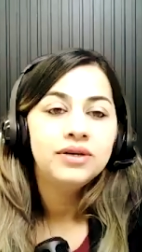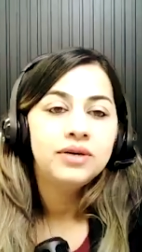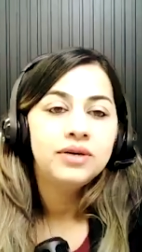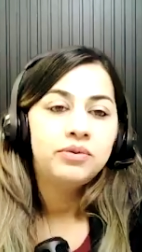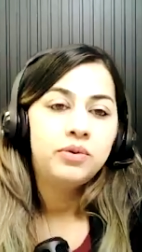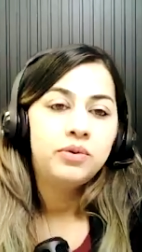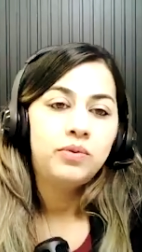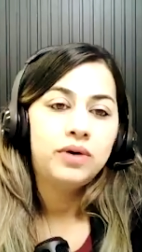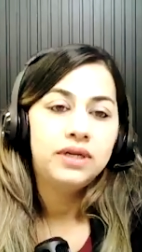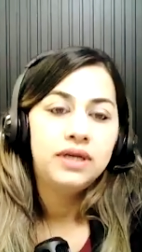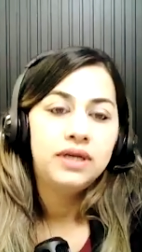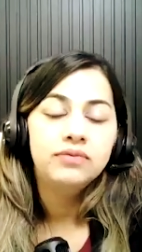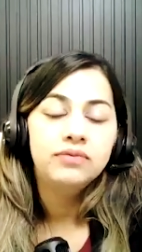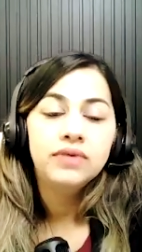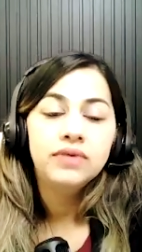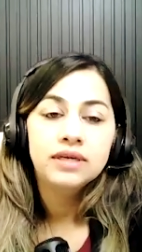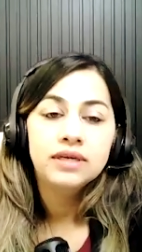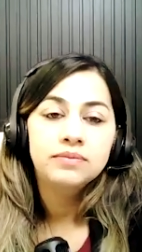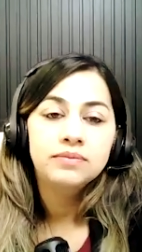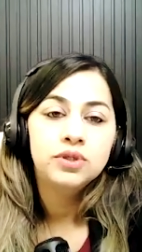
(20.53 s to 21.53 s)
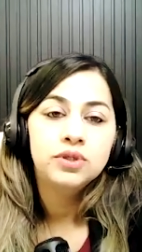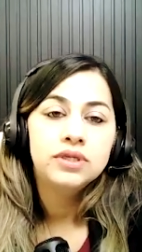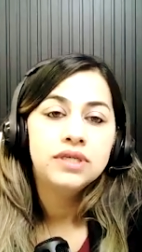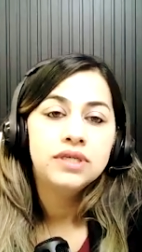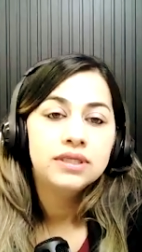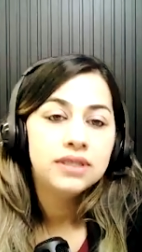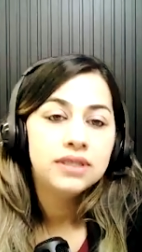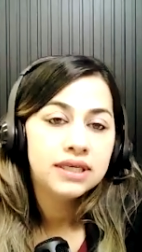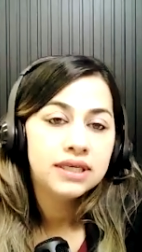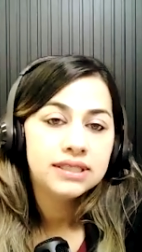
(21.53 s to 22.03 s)
everyone, and welcome to
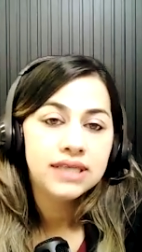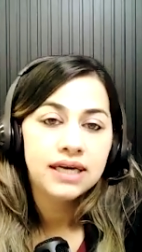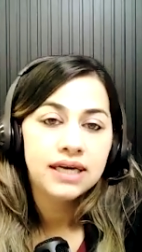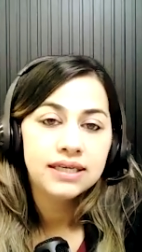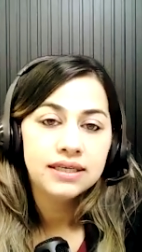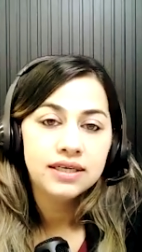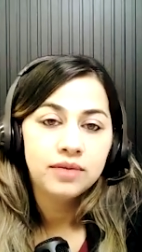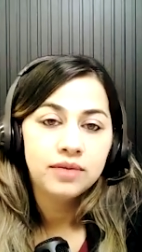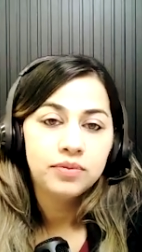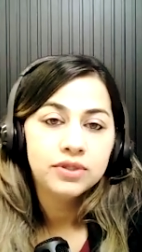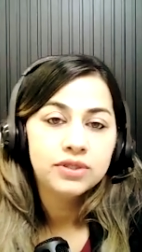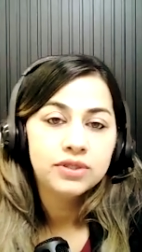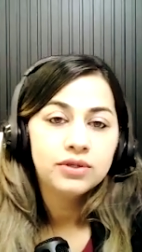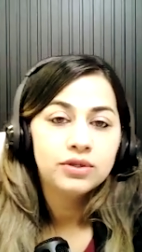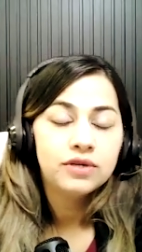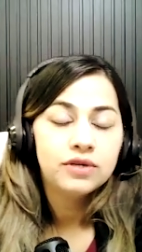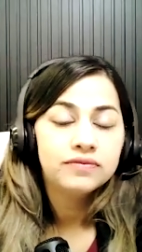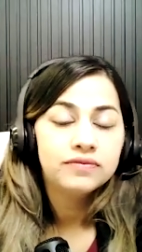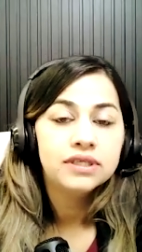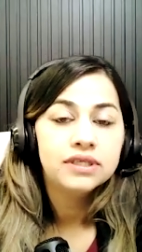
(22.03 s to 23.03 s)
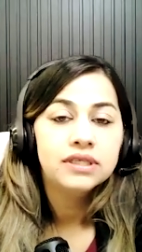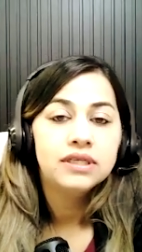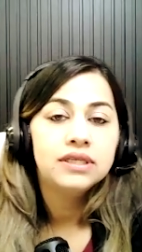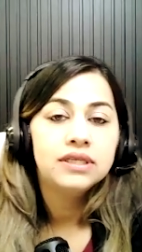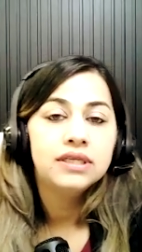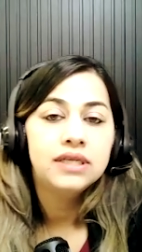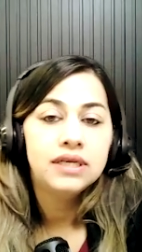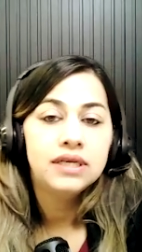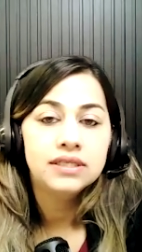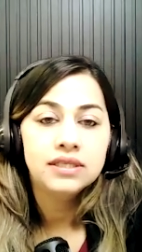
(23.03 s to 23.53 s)
another exciting episode of the
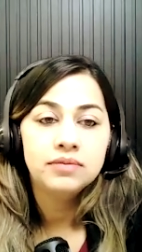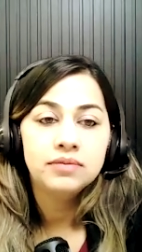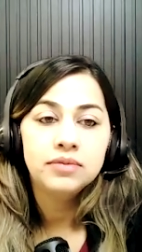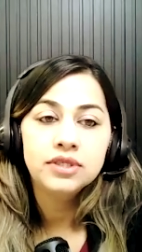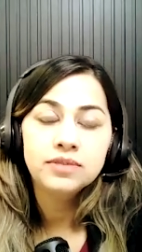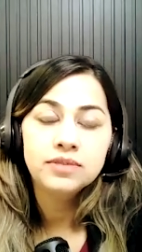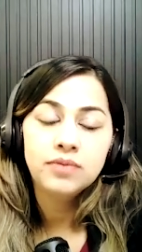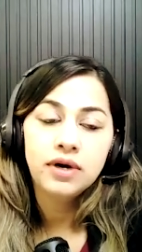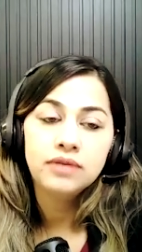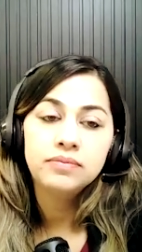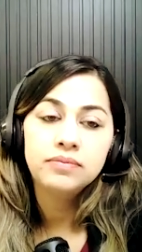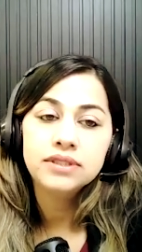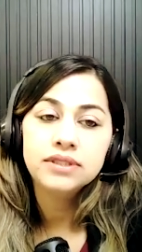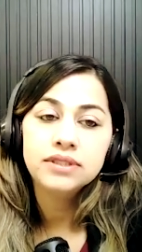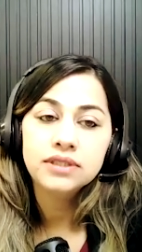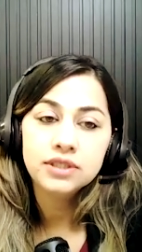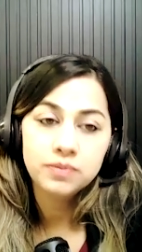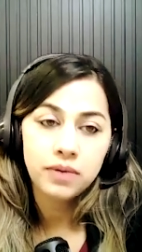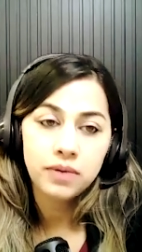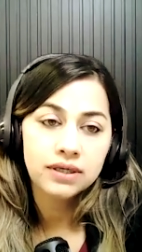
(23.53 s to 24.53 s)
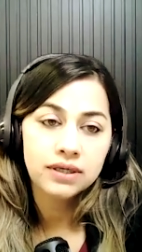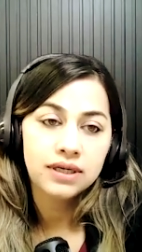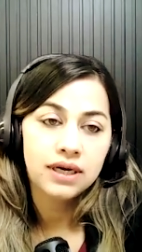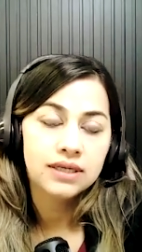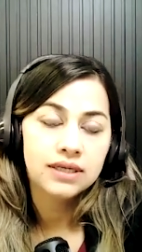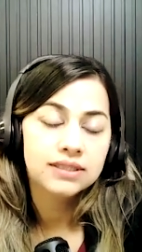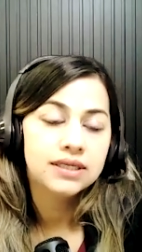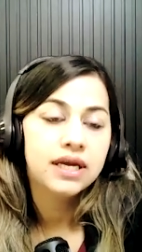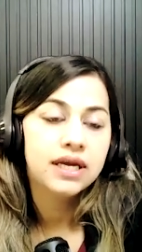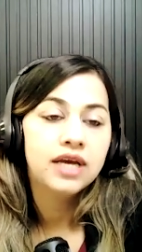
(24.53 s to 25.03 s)
Canadian S M E Small Business
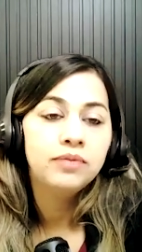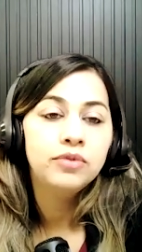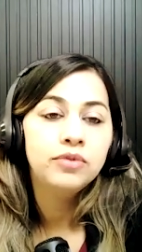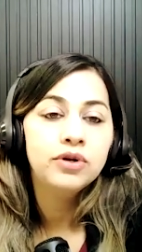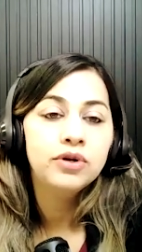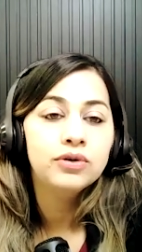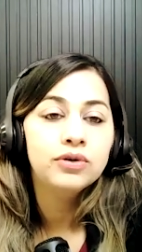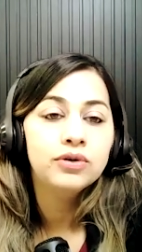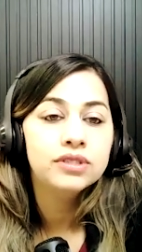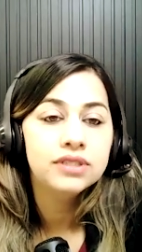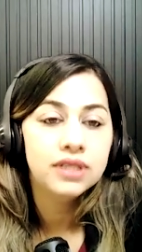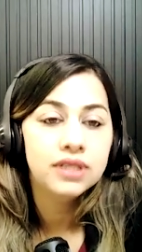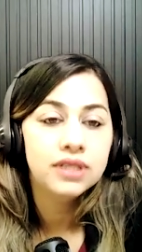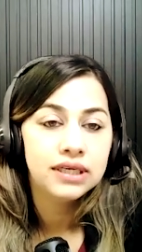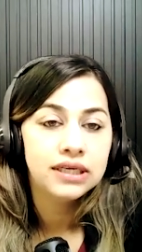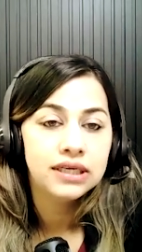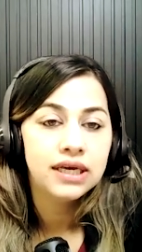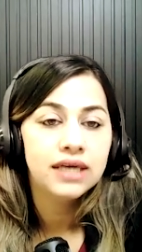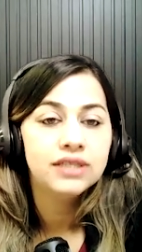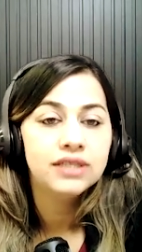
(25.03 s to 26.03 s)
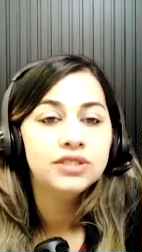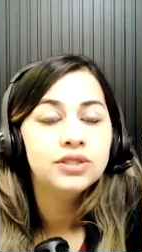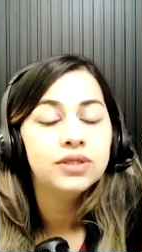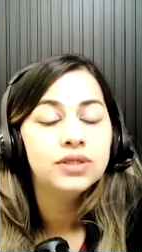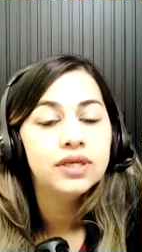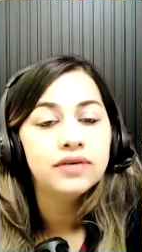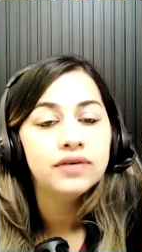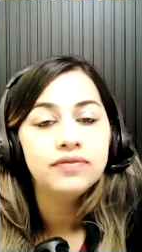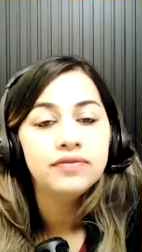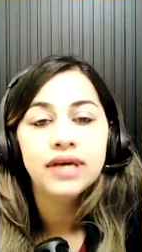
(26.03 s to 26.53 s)
Podcast. I'm your host, Nidhi, and
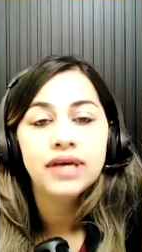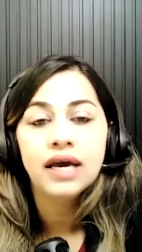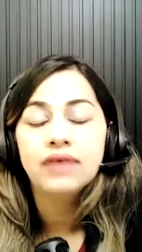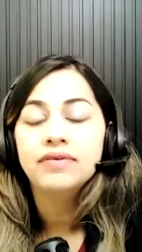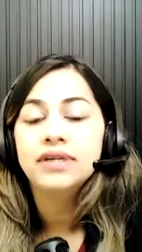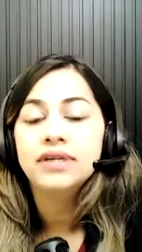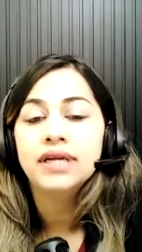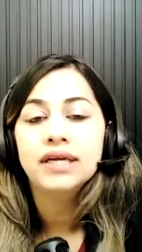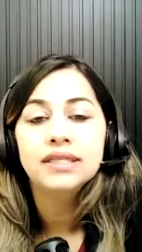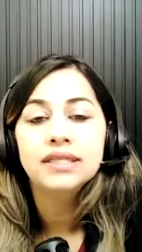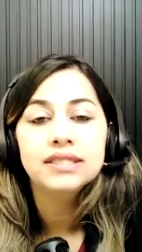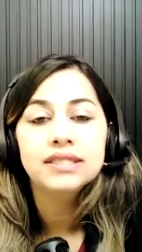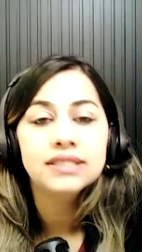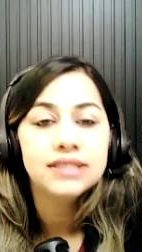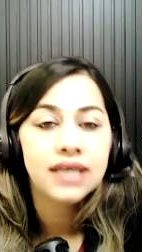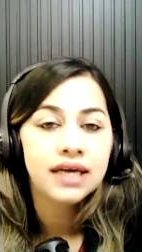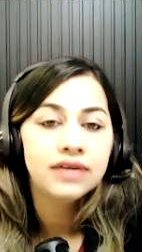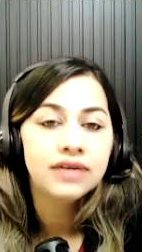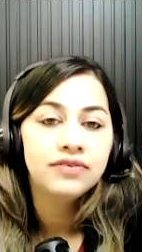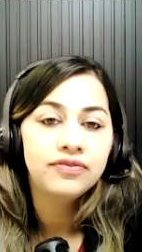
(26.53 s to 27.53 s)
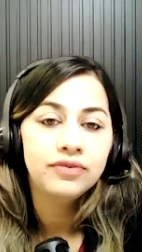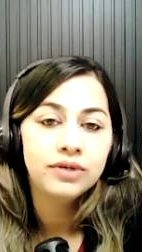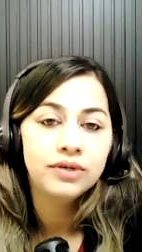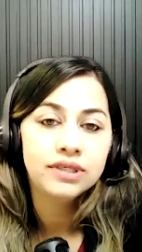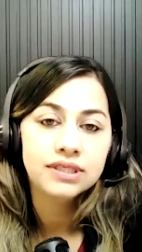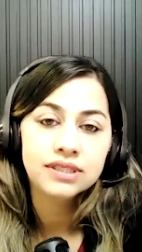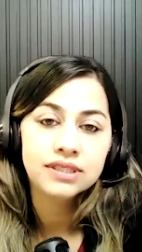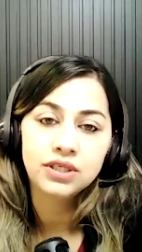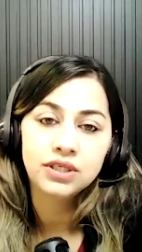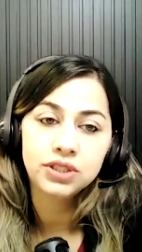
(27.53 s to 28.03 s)
today we have an insightful
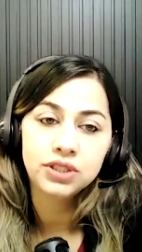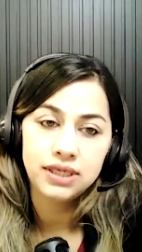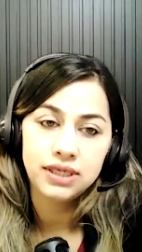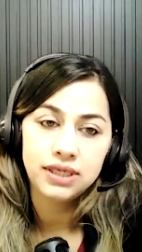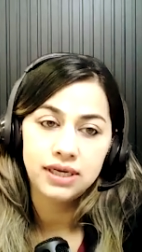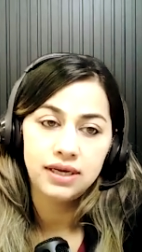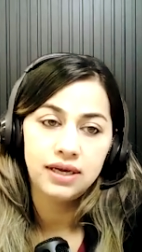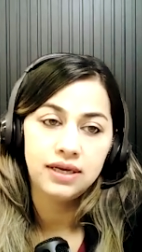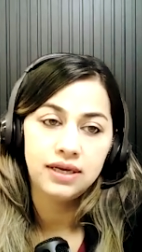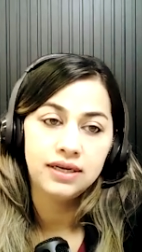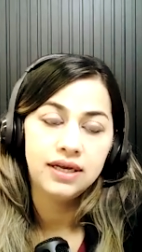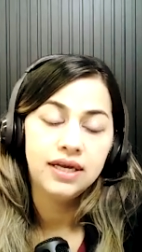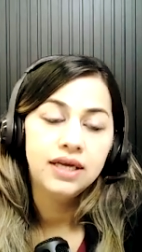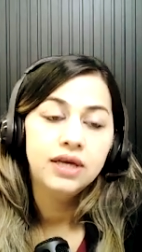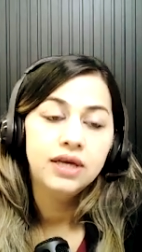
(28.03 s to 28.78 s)
discussion ahead.